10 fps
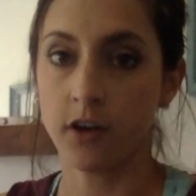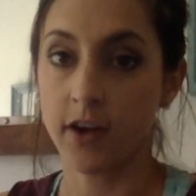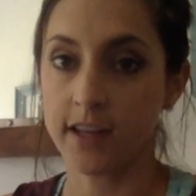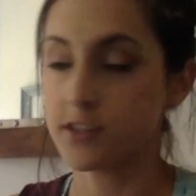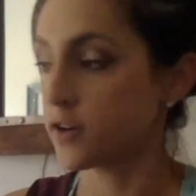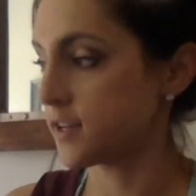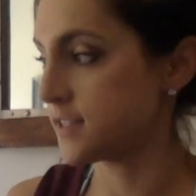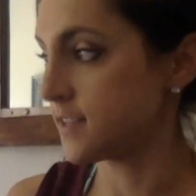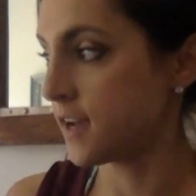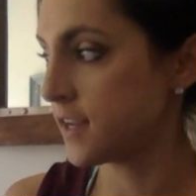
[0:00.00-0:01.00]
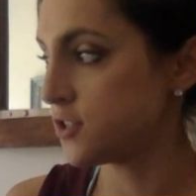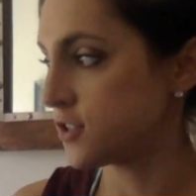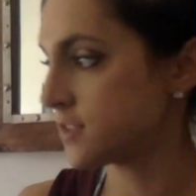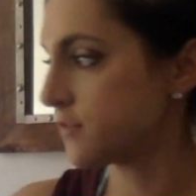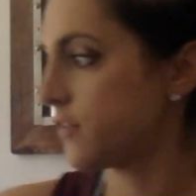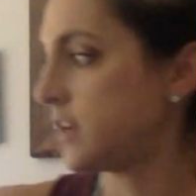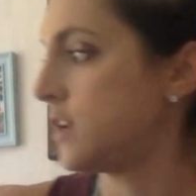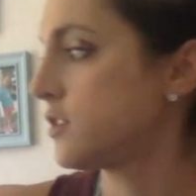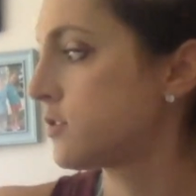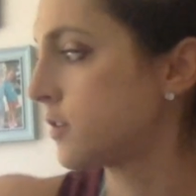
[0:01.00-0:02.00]
Alright, so our design just
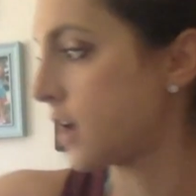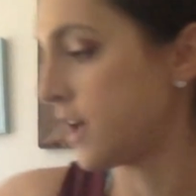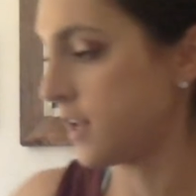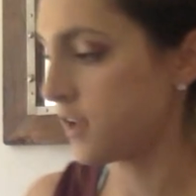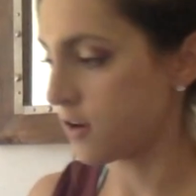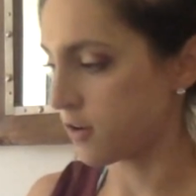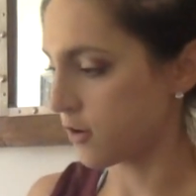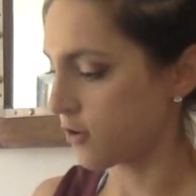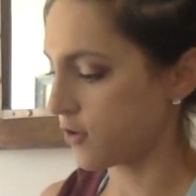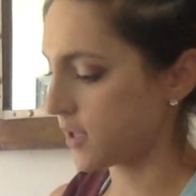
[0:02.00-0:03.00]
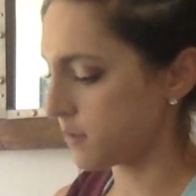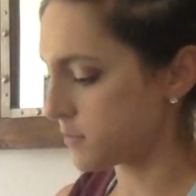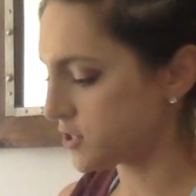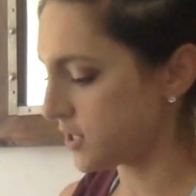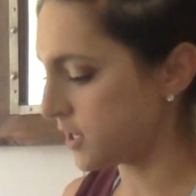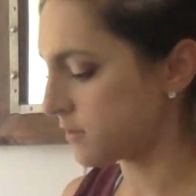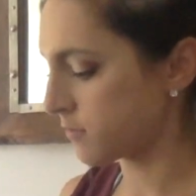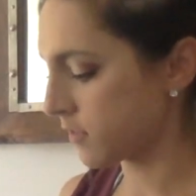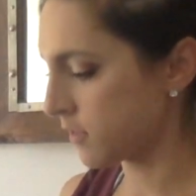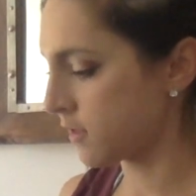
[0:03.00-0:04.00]
finished cutting on our Cricut machine.
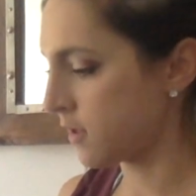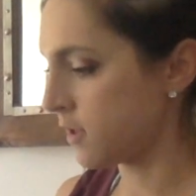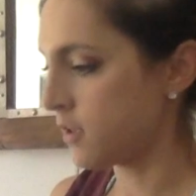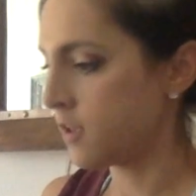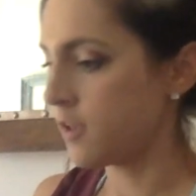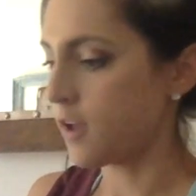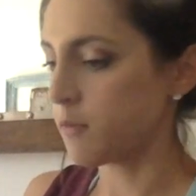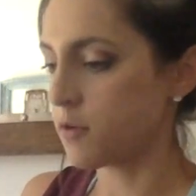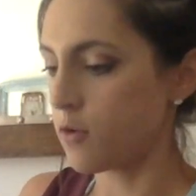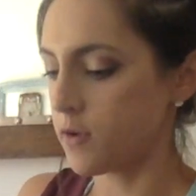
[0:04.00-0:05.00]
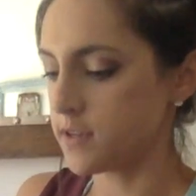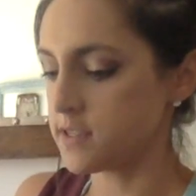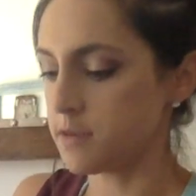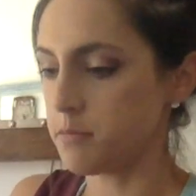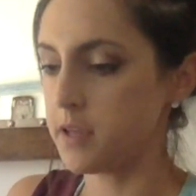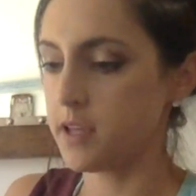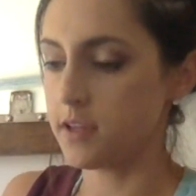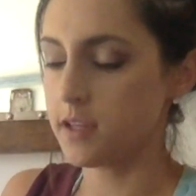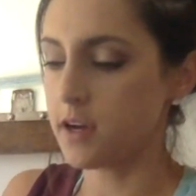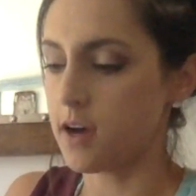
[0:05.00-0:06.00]
I'm going to
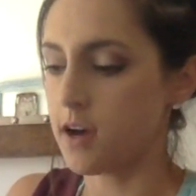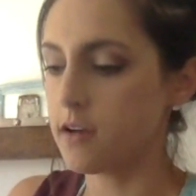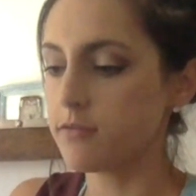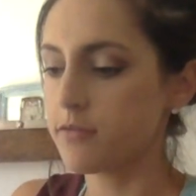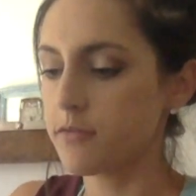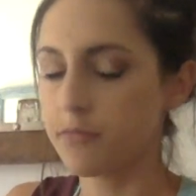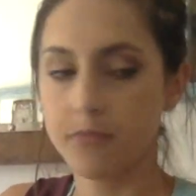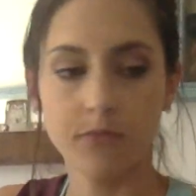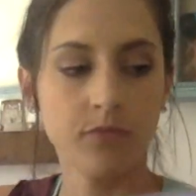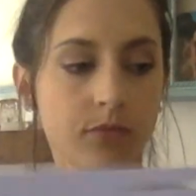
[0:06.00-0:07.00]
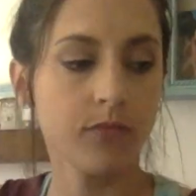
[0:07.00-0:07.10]
peel it off, and